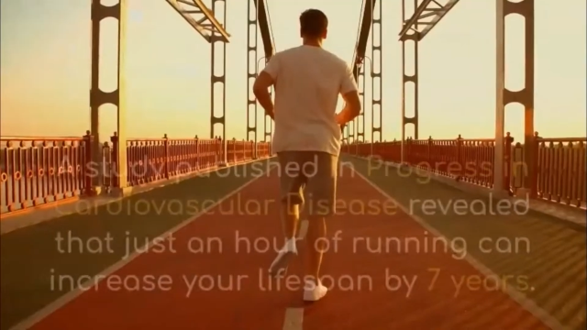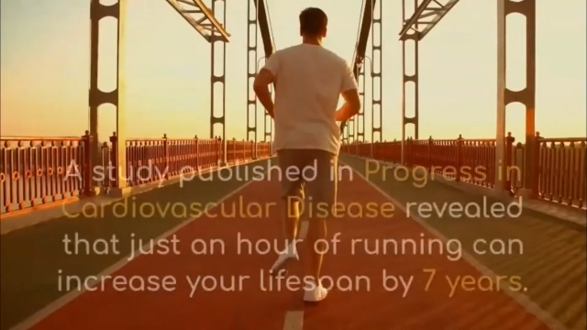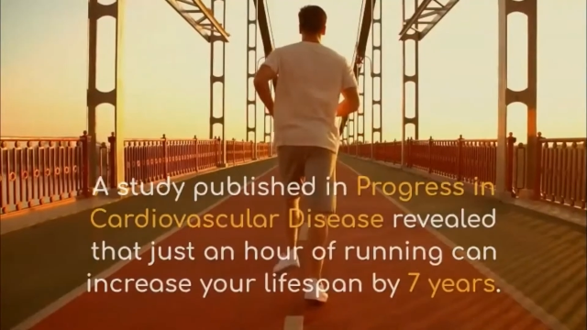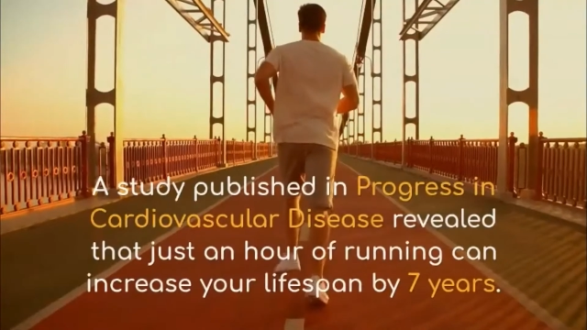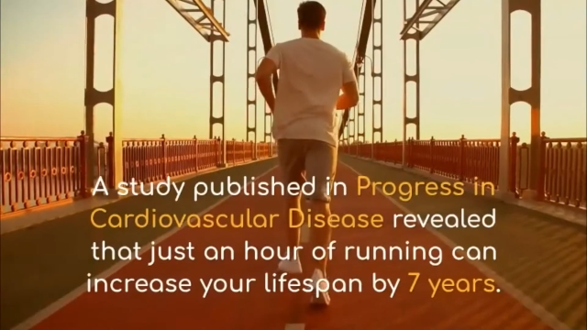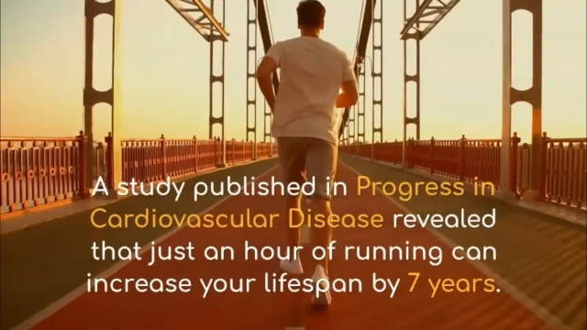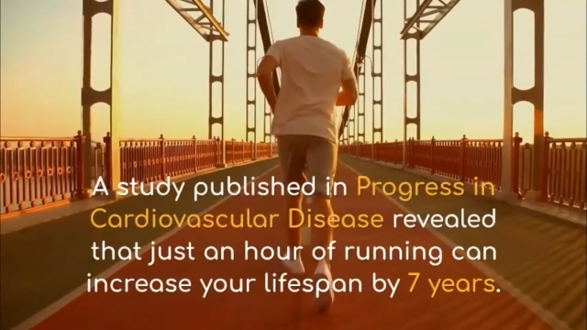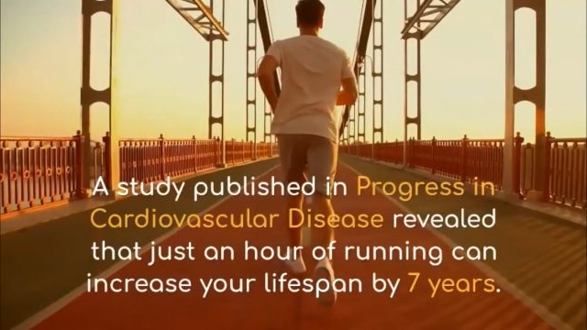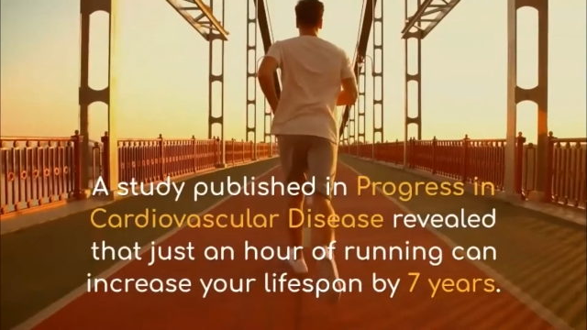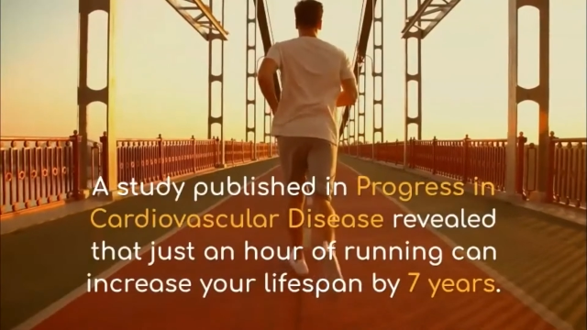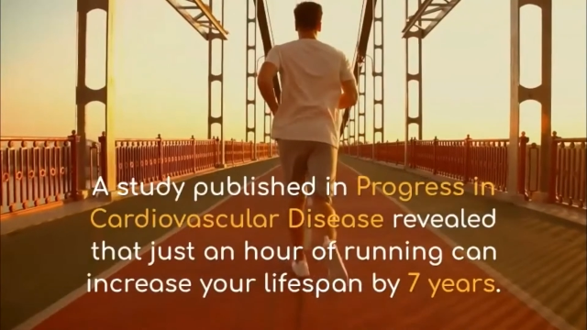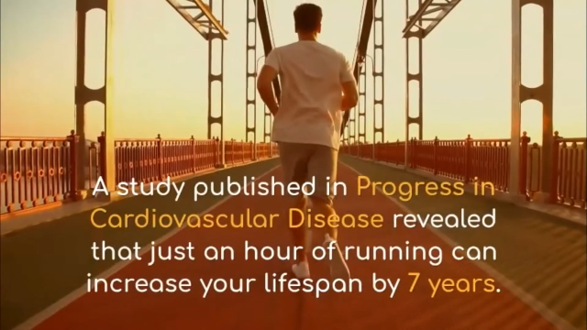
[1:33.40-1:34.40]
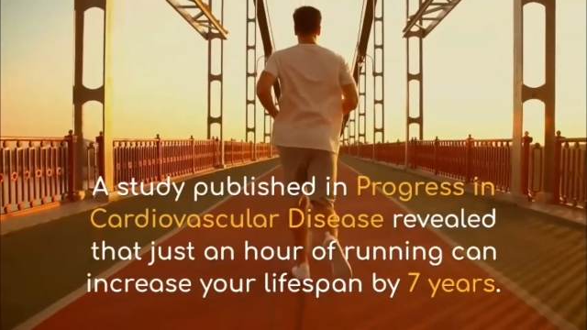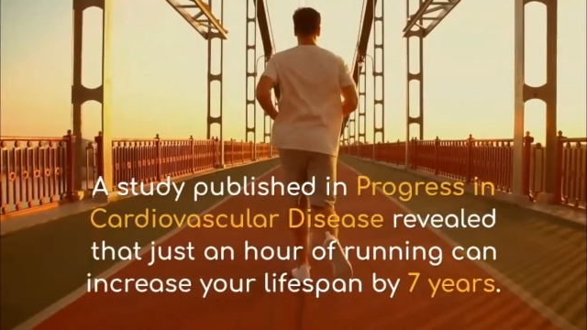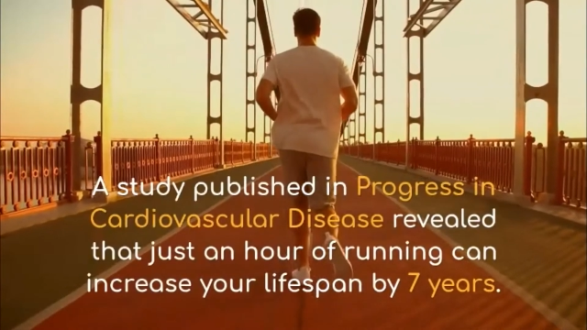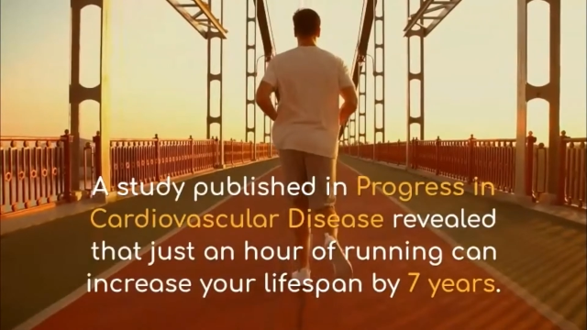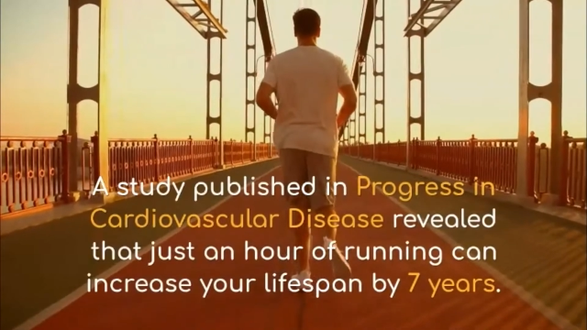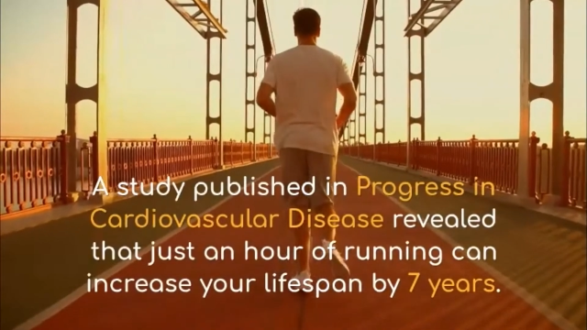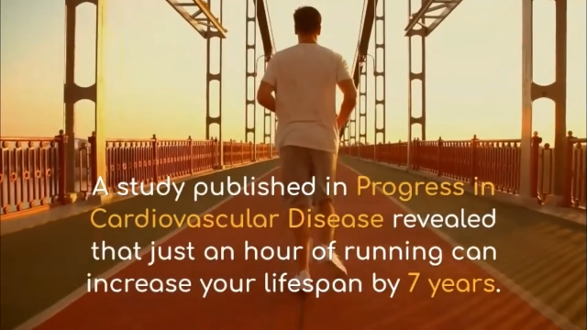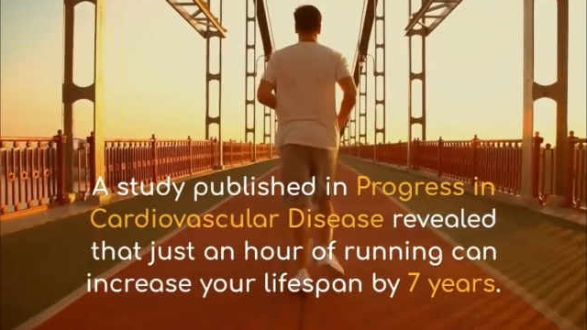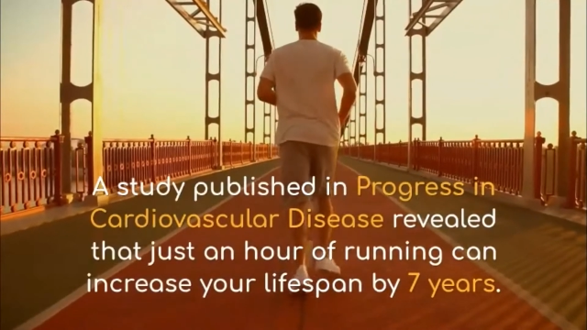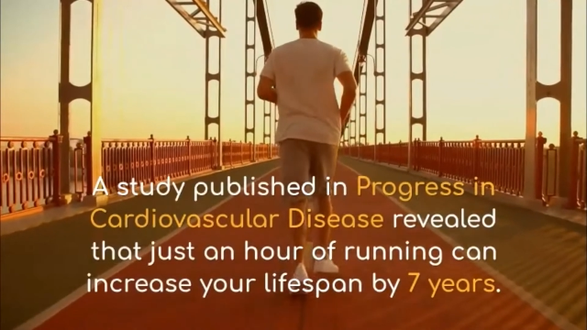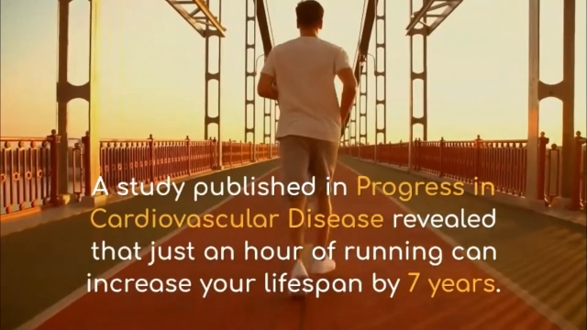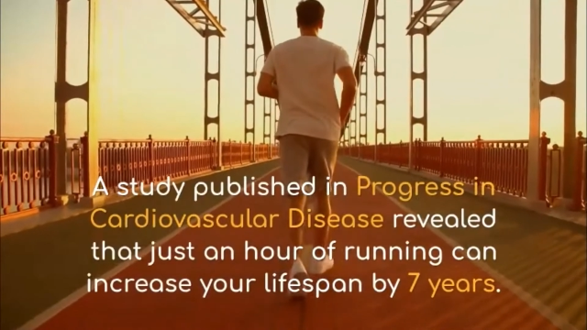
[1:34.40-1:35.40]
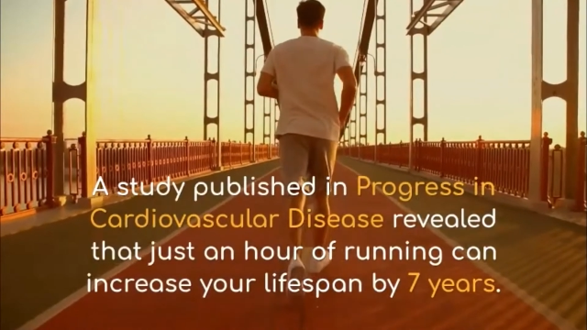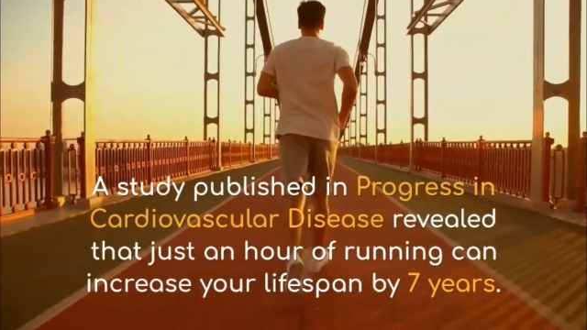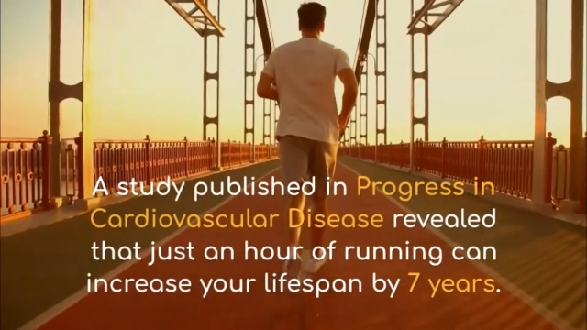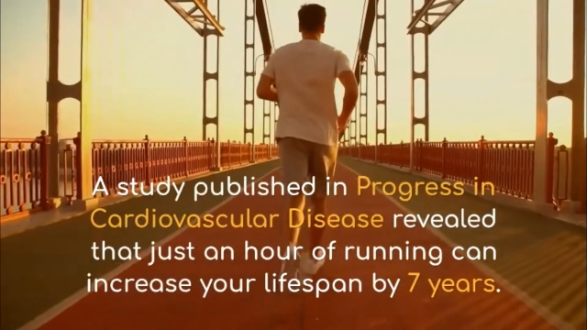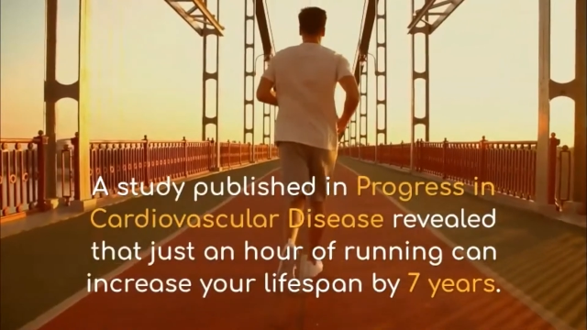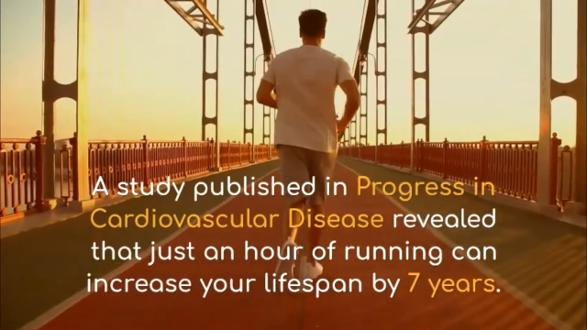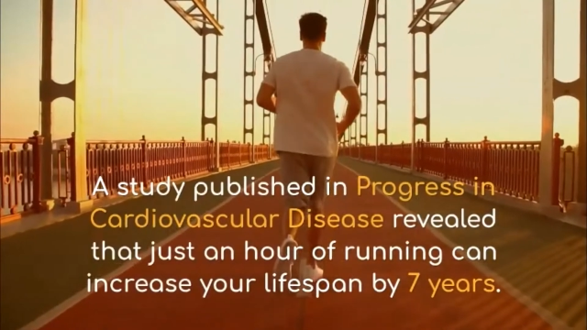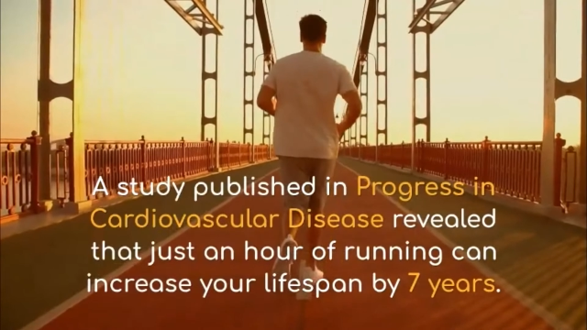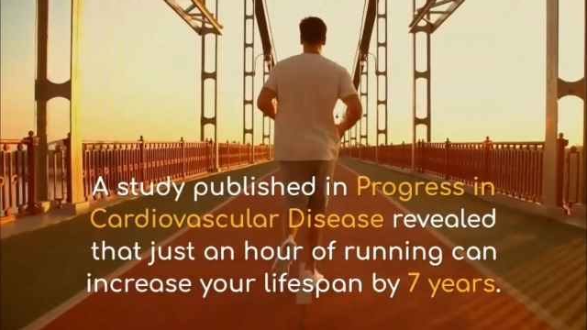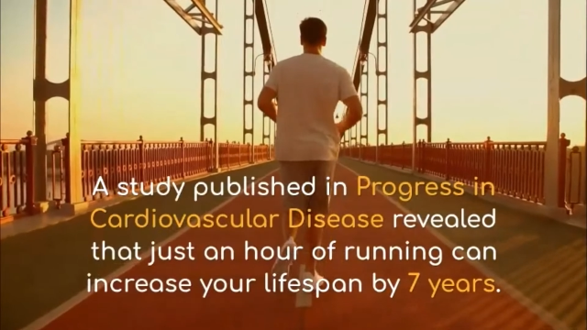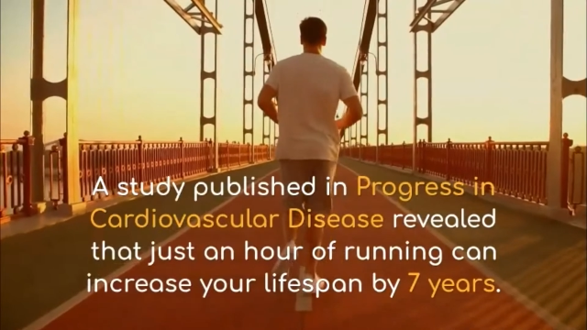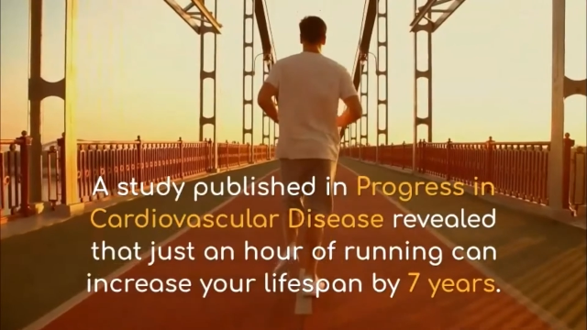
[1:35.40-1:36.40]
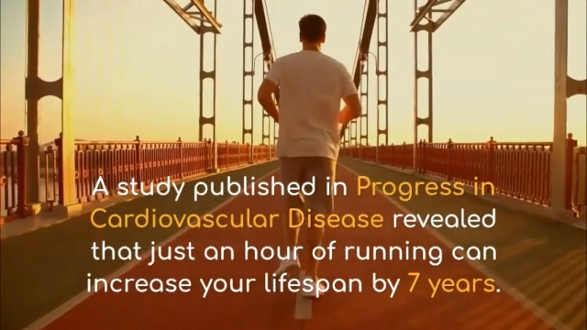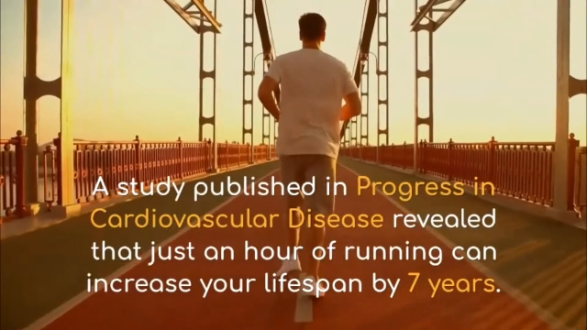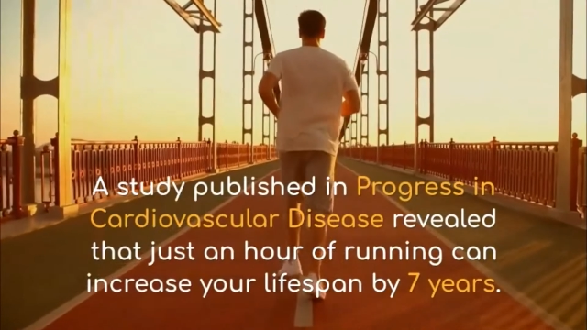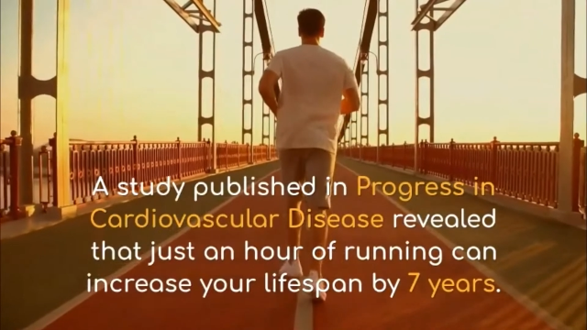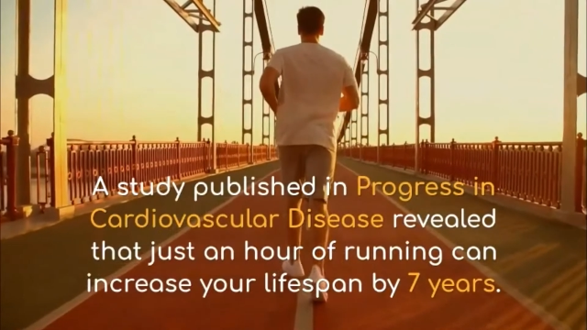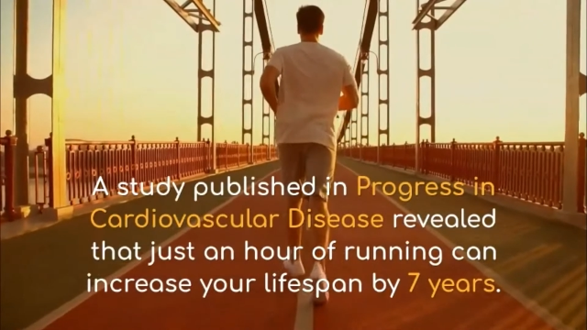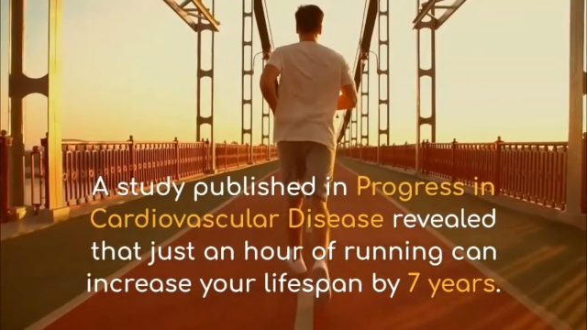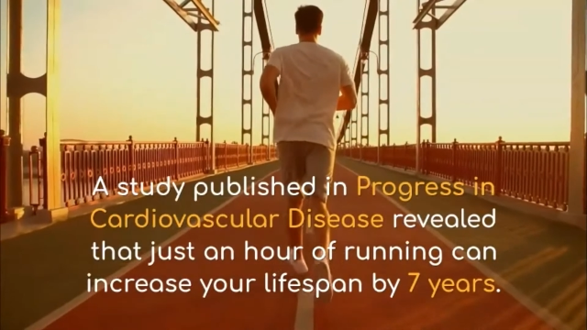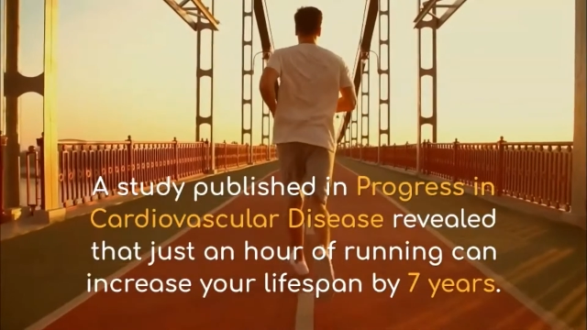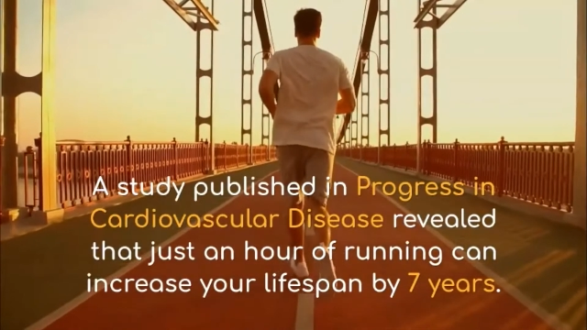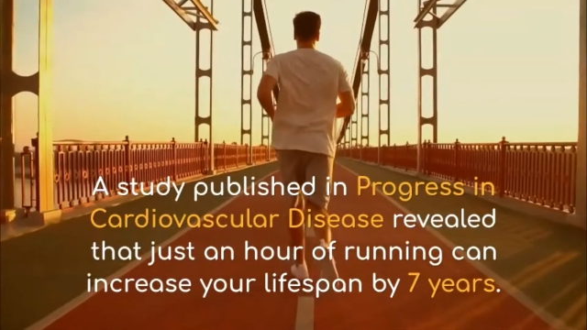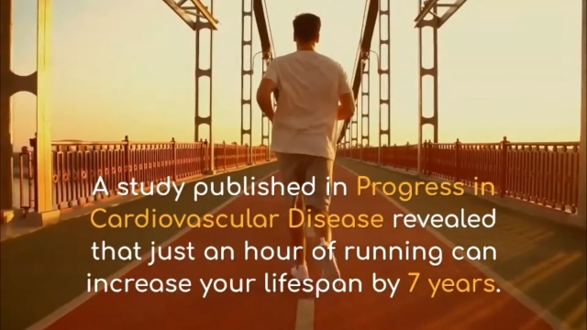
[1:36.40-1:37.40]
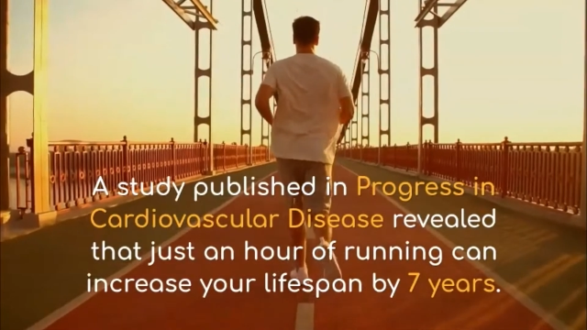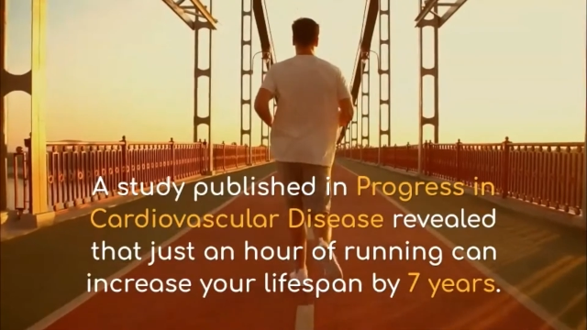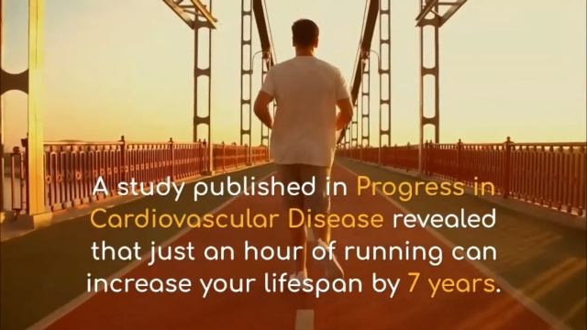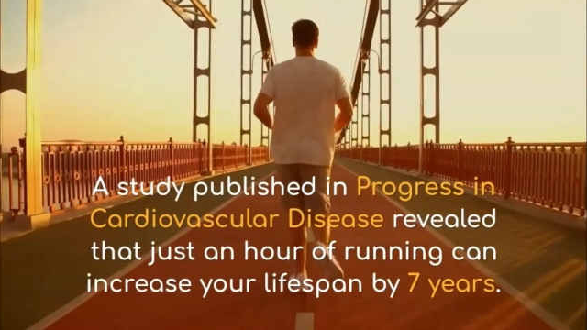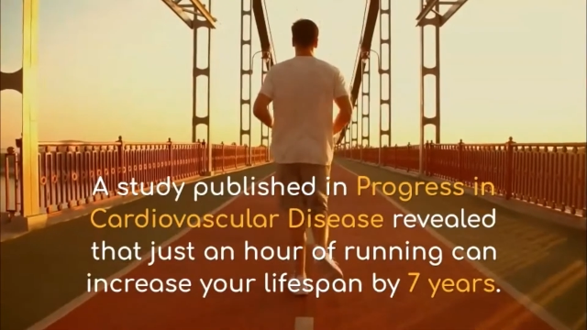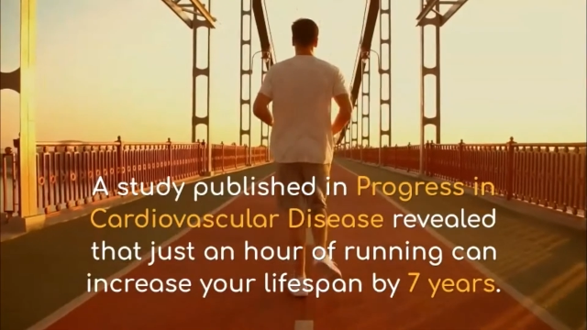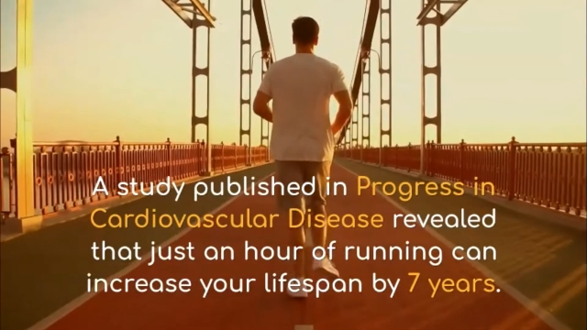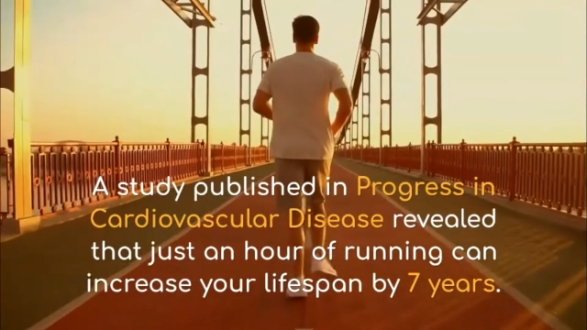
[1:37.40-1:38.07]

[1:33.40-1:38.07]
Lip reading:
Nobody's mouth can be seen.